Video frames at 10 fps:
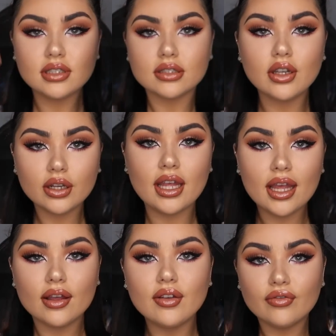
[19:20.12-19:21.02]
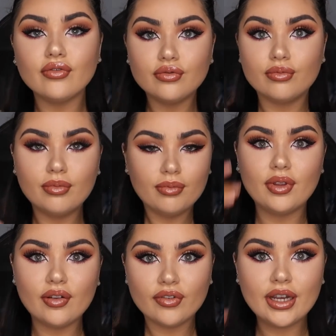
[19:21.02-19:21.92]
just gonna
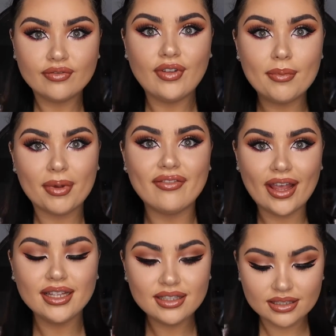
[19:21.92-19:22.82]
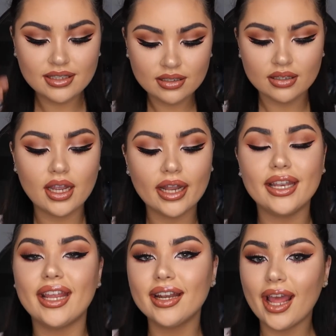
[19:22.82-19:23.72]
freaking fan my face. I
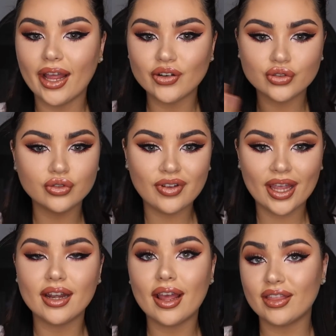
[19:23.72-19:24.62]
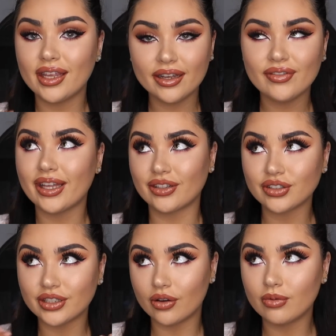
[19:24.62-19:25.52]
need an actual fan. I think I've
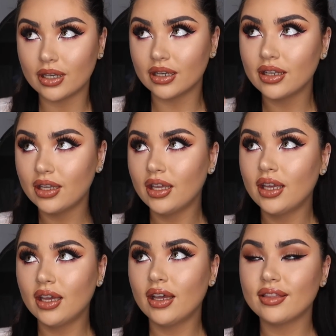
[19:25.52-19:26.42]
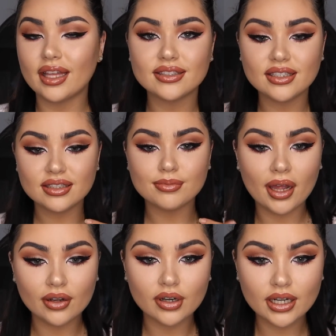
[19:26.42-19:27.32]
actually got one. That's a
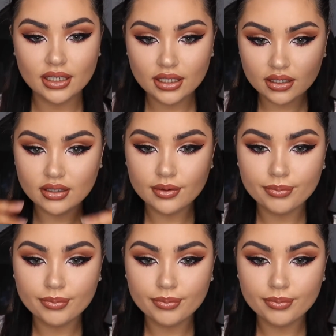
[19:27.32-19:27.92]
smarter idea.